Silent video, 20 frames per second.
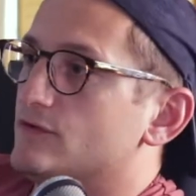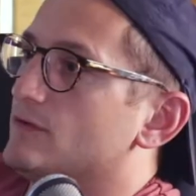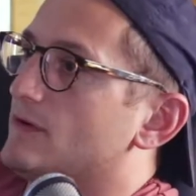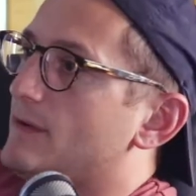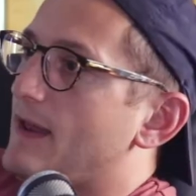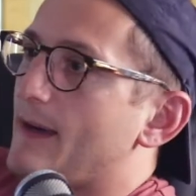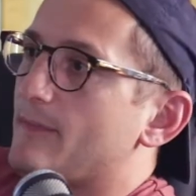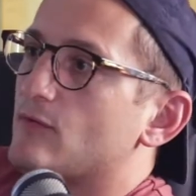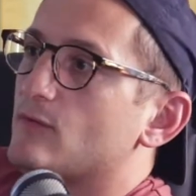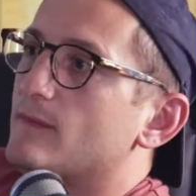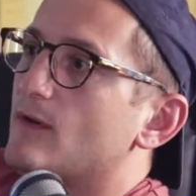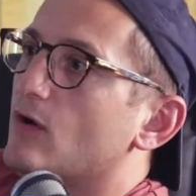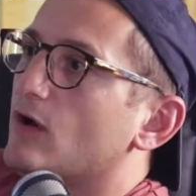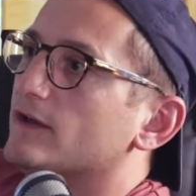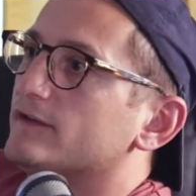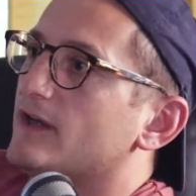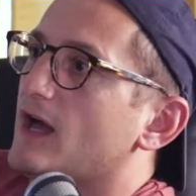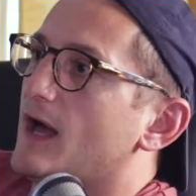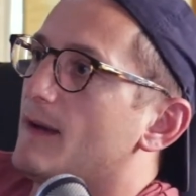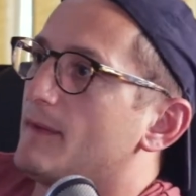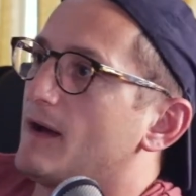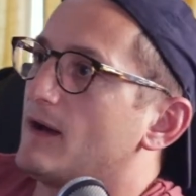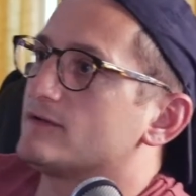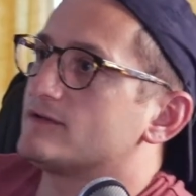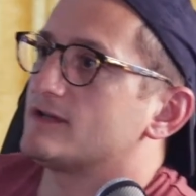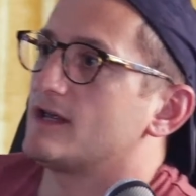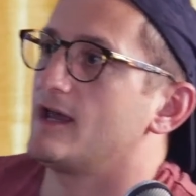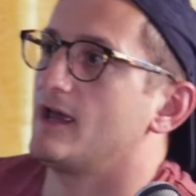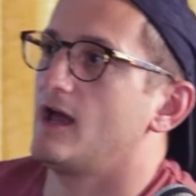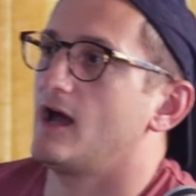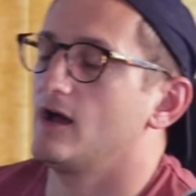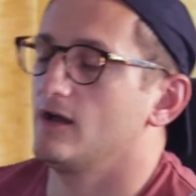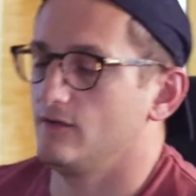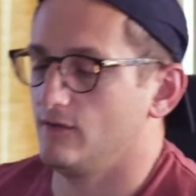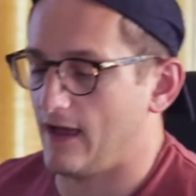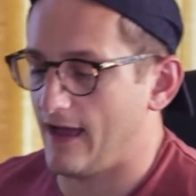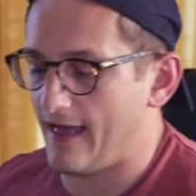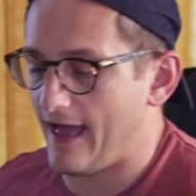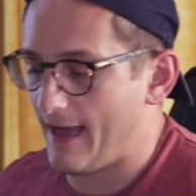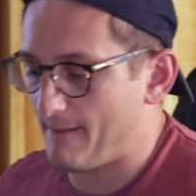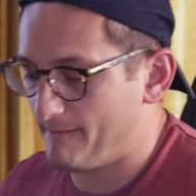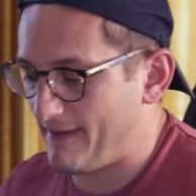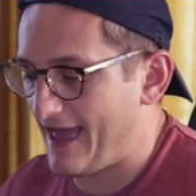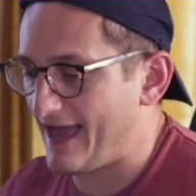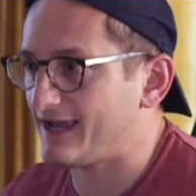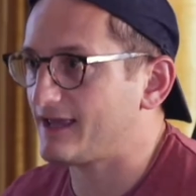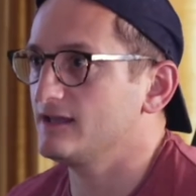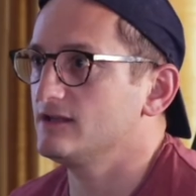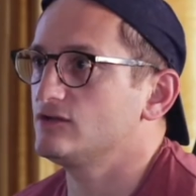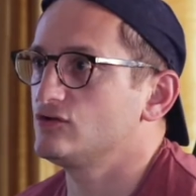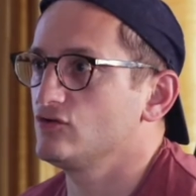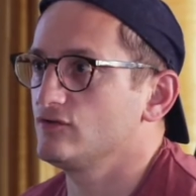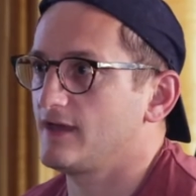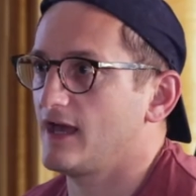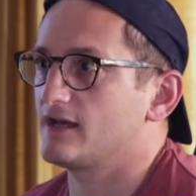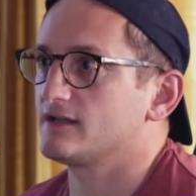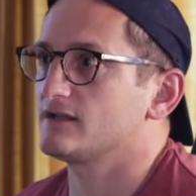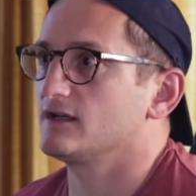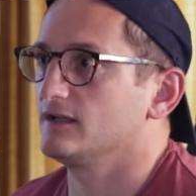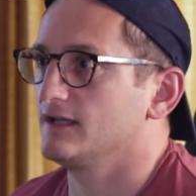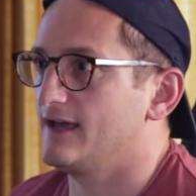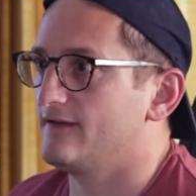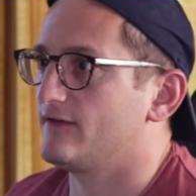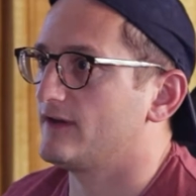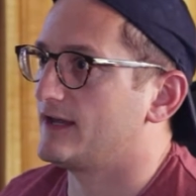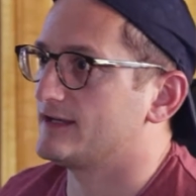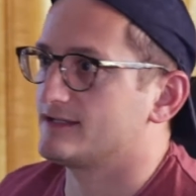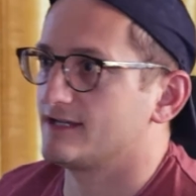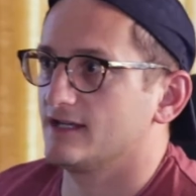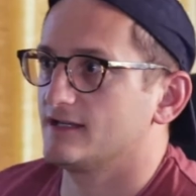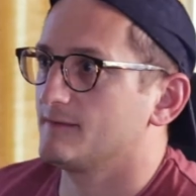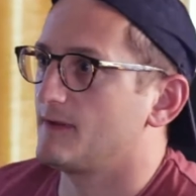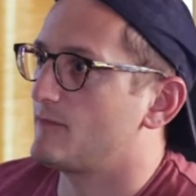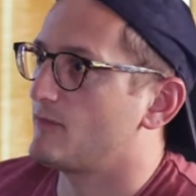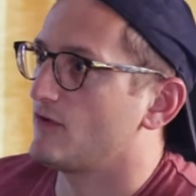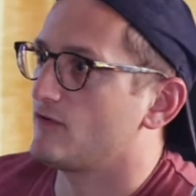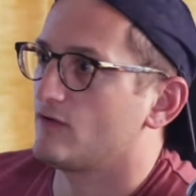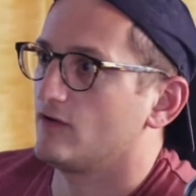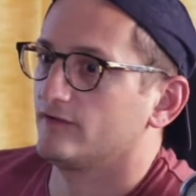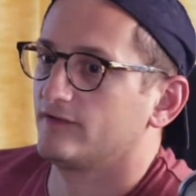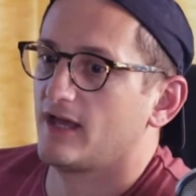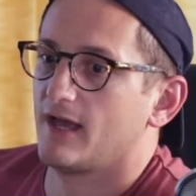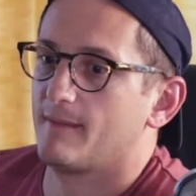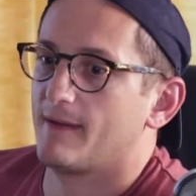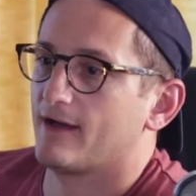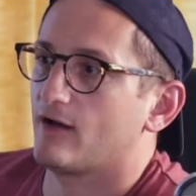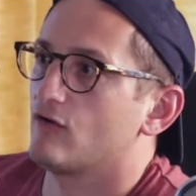Dude, it happened to me all the time. I would say, back in 2011, I say to my brother all the time,